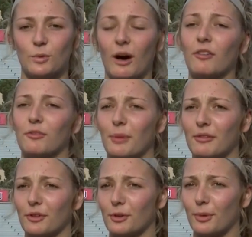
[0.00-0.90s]
12 of
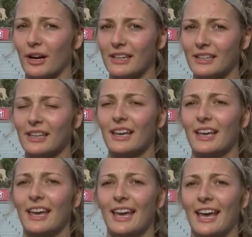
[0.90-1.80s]
my vertebrae,
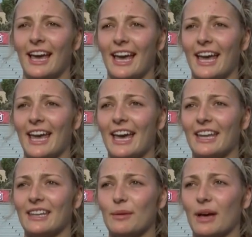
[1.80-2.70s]

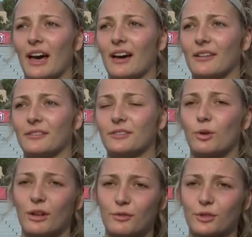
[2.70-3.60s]
and they
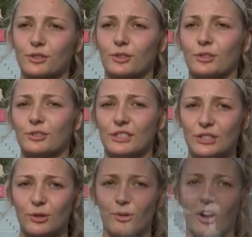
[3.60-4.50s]
have 24 screws and two